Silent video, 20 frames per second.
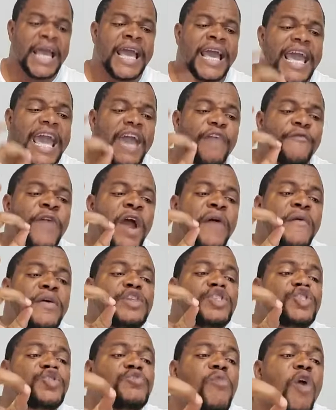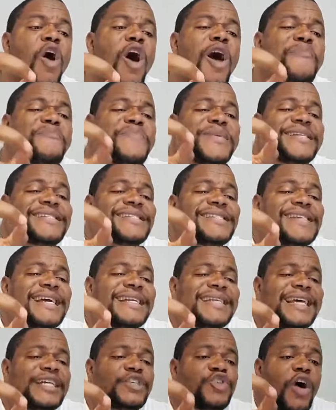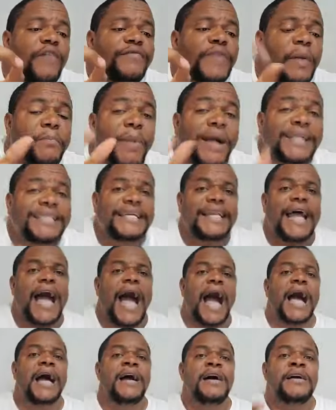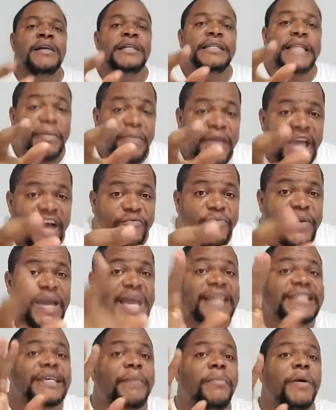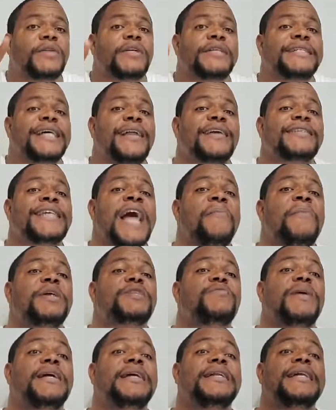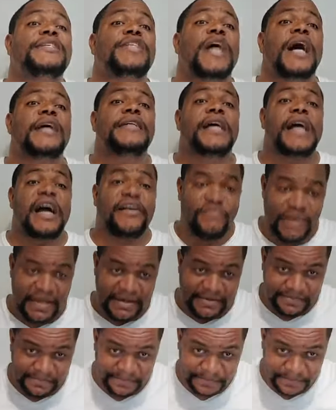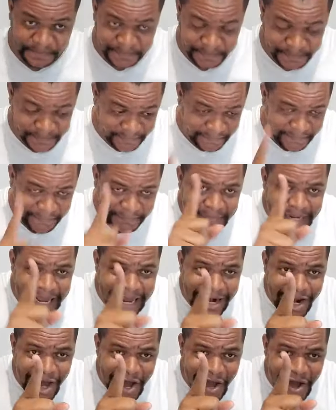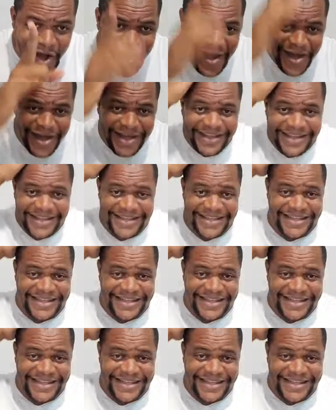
A very small percentage of the budget. WFP is about to tell us how much money they charge the government. Hello?